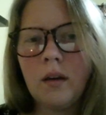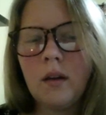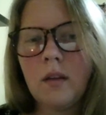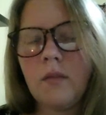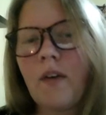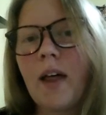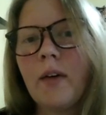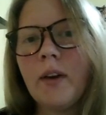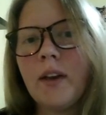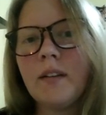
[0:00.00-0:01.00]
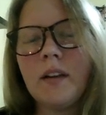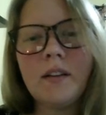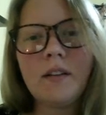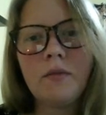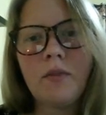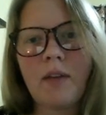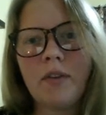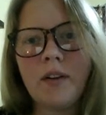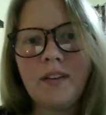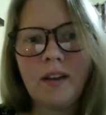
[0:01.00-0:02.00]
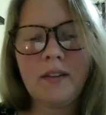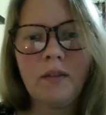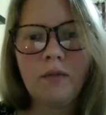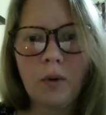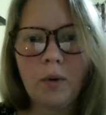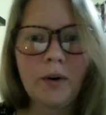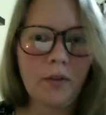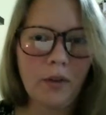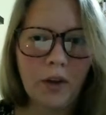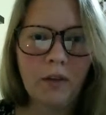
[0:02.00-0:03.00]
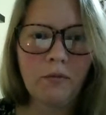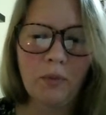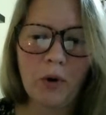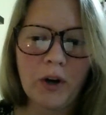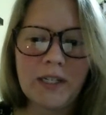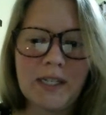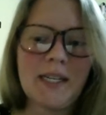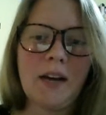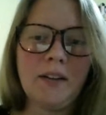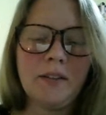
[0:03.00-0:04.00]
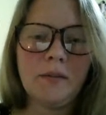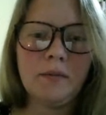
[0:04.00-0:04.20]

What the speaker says: The following is a list of references if you are looking for more details.